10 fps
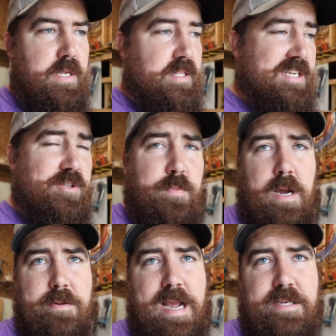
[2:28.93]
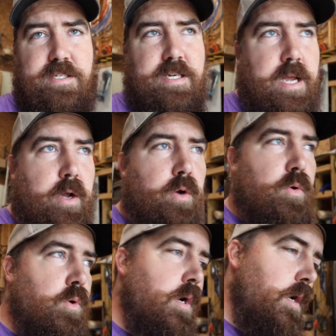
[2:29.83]
These will probably actually
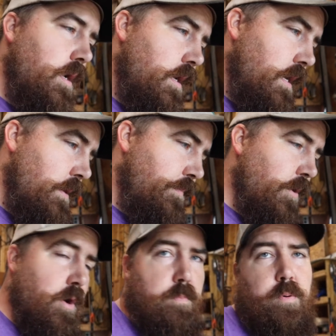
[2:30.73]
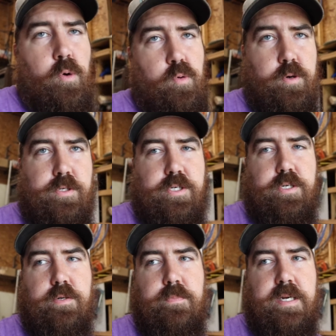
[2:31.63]
go up on our porch
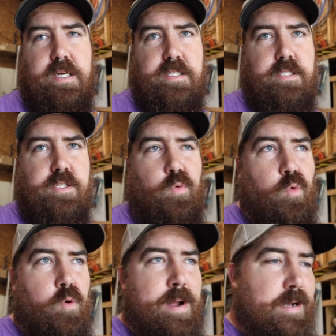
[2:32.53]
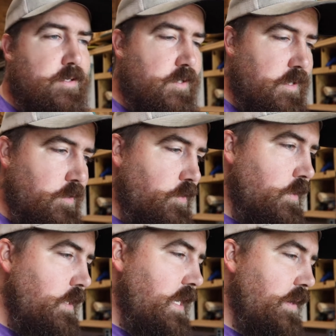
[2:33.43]
because it's so warm out still,
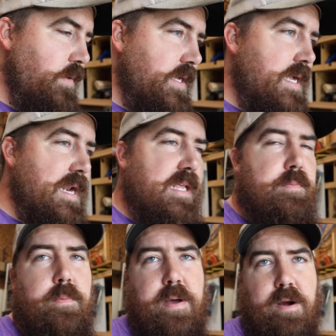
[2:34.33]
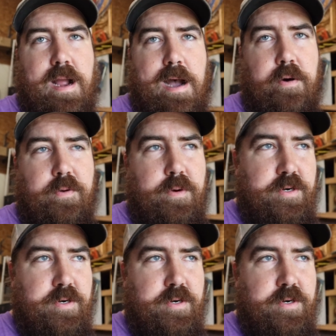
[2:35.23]
and we can kind of keep a better eye on them.